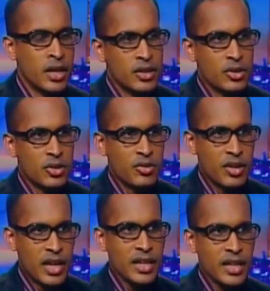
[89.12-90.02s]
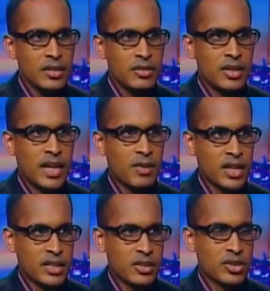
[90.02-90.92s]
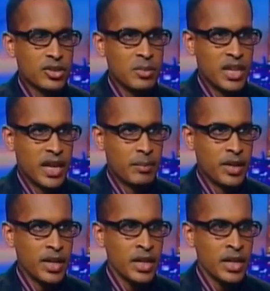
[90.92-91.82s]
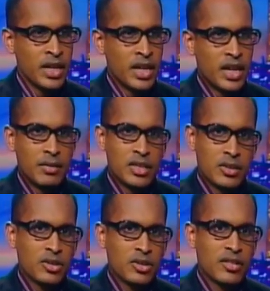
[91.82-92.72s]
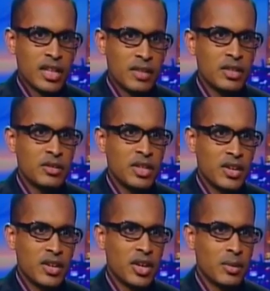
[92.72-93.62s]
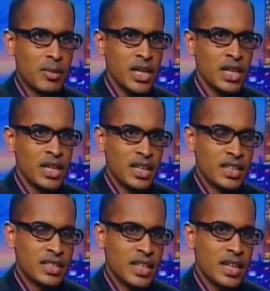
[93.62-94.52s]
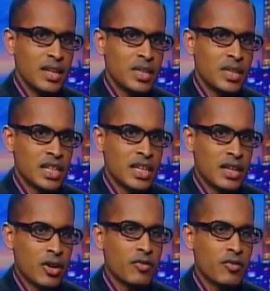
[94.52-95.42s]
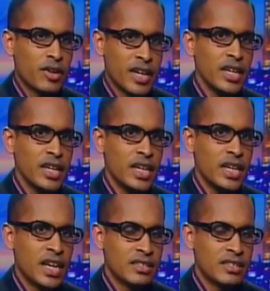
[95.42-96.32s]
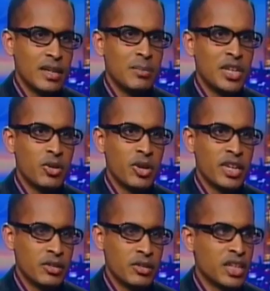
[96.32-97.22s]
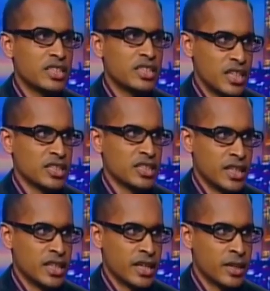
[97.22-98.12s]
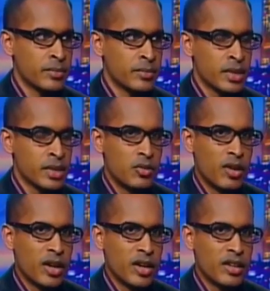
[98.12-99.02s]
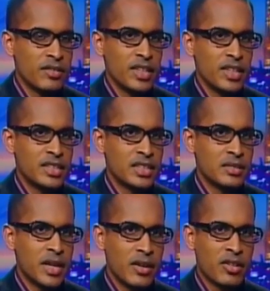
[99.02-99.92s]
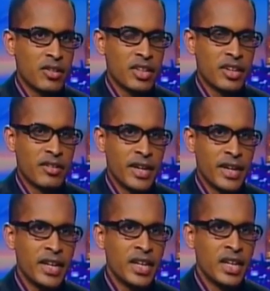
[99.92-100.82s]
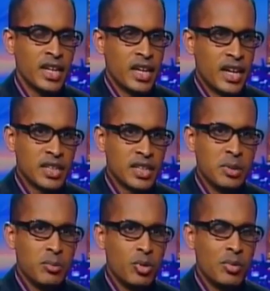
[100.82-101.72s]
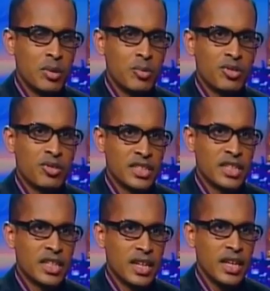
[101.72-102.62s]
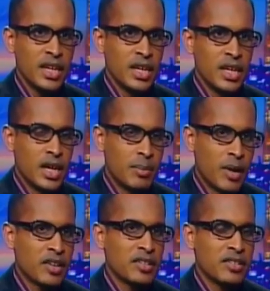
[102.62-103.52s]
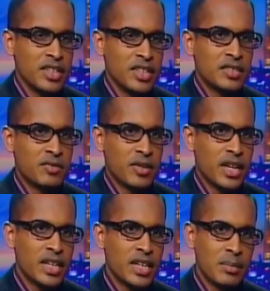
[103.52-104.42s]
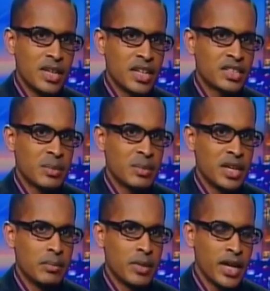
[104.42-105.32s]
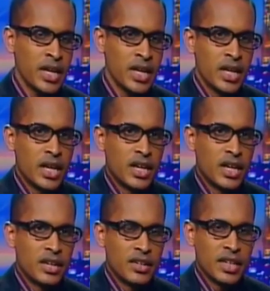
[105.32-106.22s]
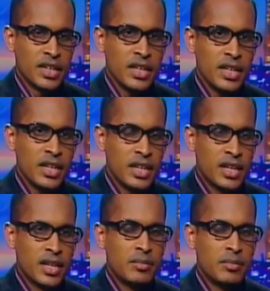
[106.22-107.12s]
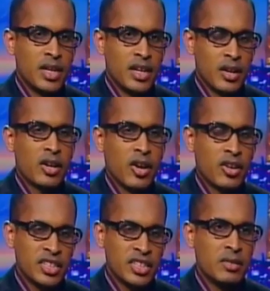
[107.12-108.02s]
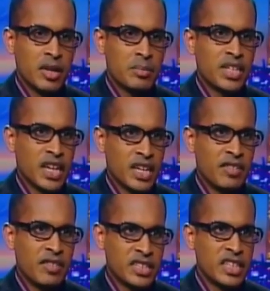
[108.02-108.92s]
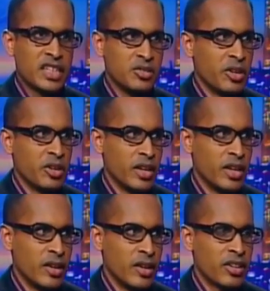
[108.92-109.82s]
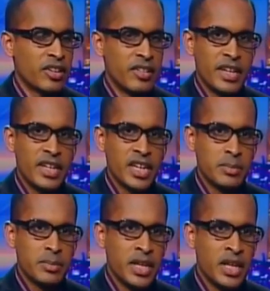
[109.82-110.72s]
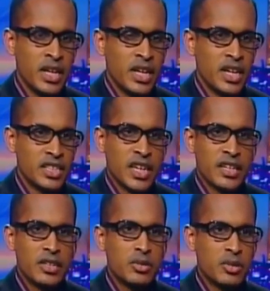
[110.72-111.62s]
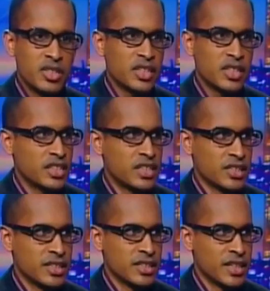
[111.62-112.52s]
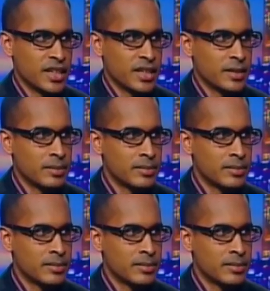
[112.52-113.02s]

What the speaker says: So related to that, what has also been happening, which is also relevant to the economy, is that basically a lot of credit has really been going into the construction sector. So one of the reasons why a lot of the credit has been booming more recently, a part of the reason for that can be explained by really a lot of these development activities that is going on. A lot of the credit has been channeled towards the construction sector.